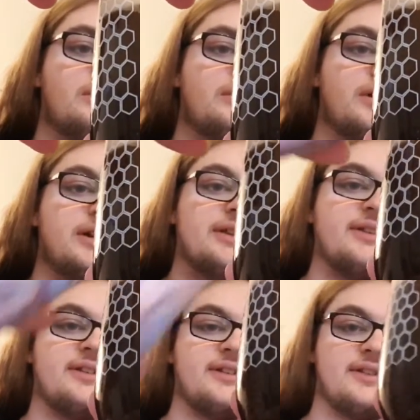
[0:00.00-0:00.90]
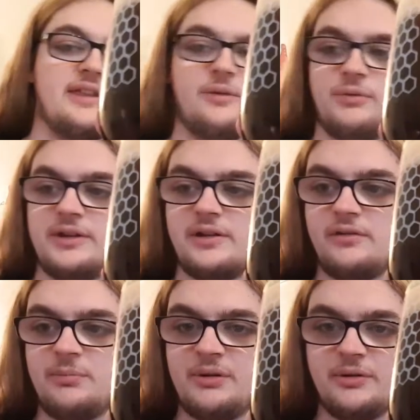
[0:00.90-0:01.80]
Alright, there we
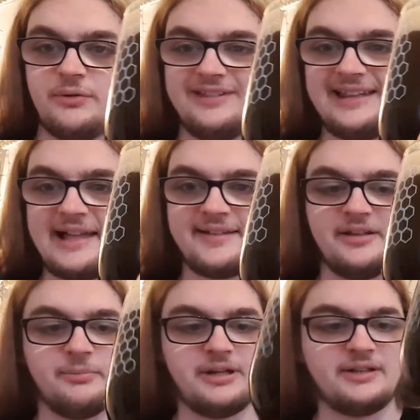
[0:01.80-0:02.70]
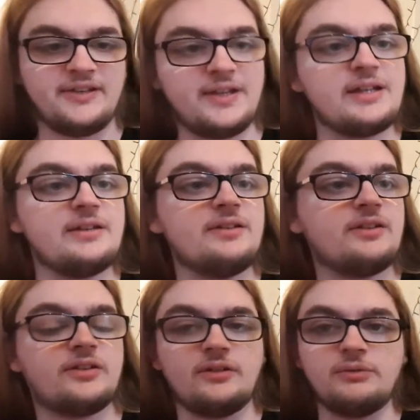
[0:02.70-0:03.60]
go. Pull the last little bit in a second.
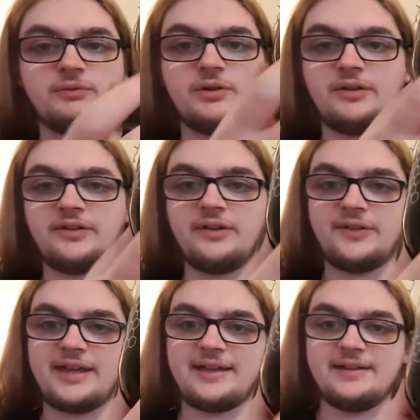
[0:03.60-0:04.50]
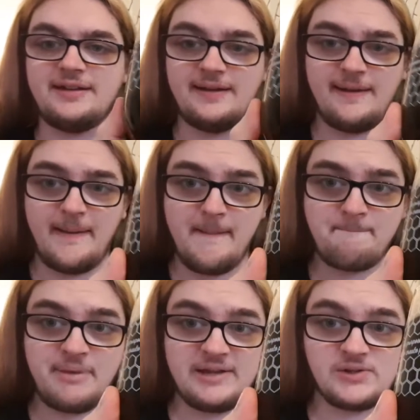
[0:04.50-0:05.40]
So we've got ourselves a
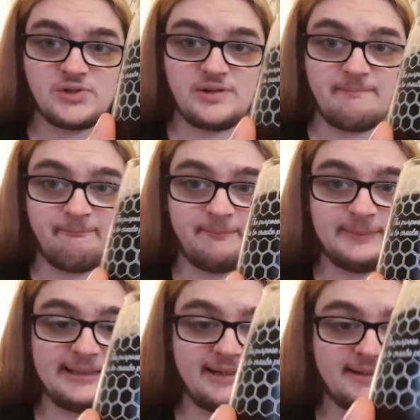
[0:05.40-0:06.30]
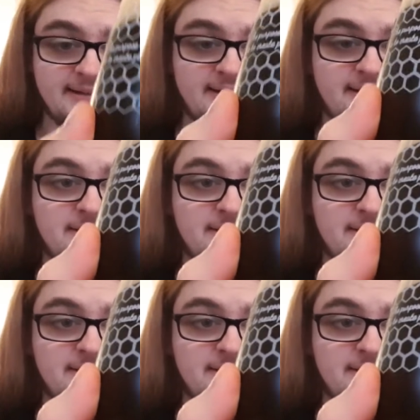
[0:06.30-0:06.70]
pitch black